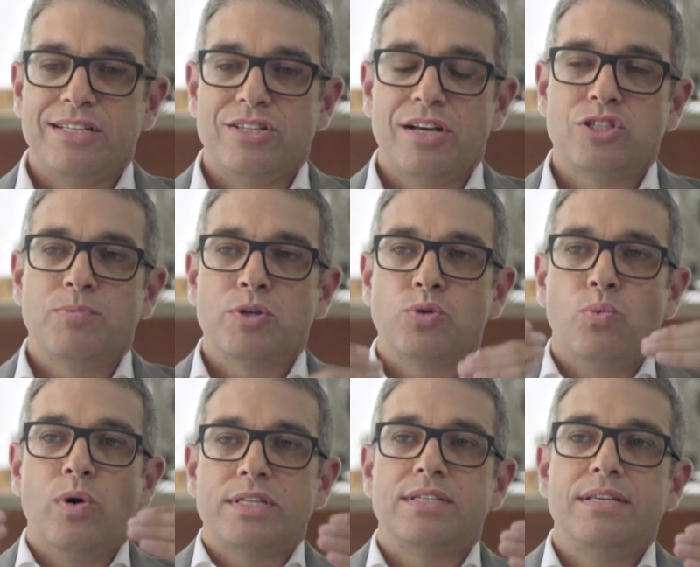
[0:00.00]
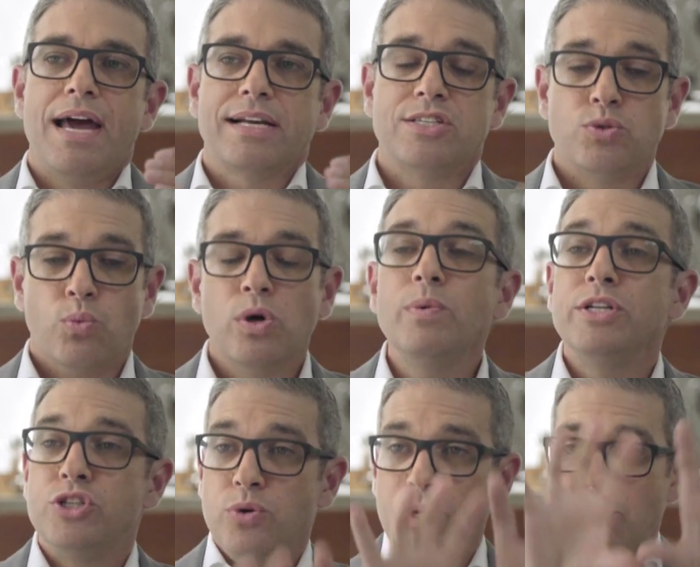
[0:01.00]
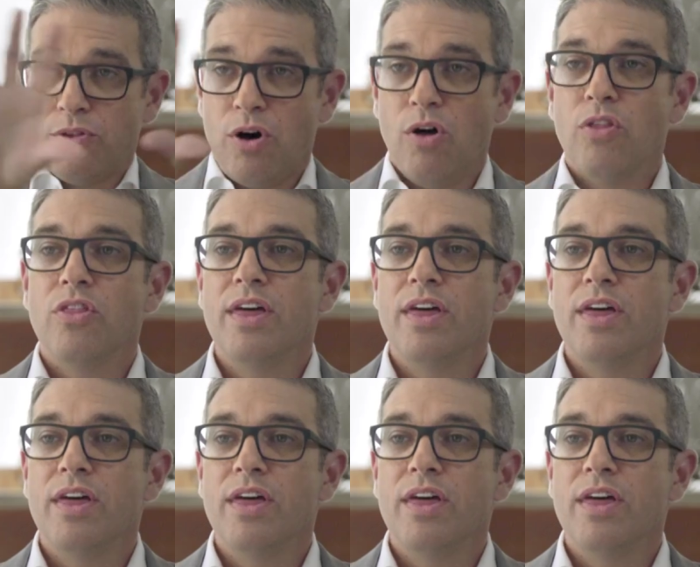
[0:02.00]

it's not so much what's next, it's what are we doing with all